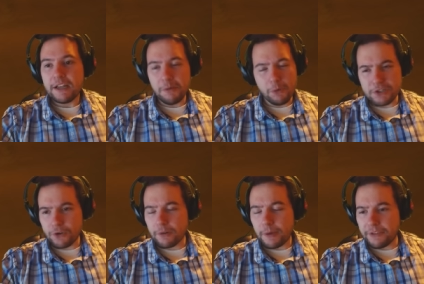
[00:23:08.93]
I'm always
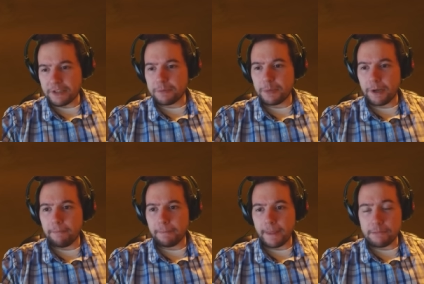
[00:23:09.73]
talking about this, but
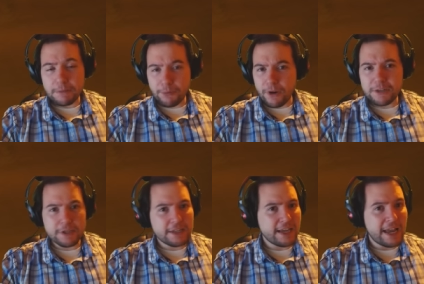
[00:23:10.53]
I'm surprised
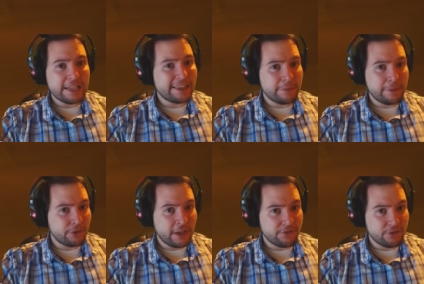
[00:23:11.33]
we didn't get anything
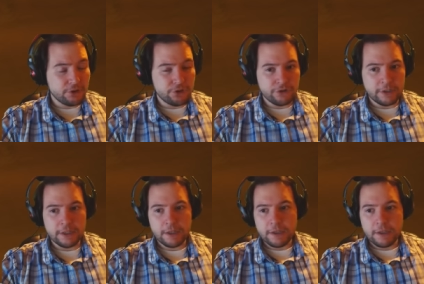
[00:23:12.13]
about Yennefer Conjurer.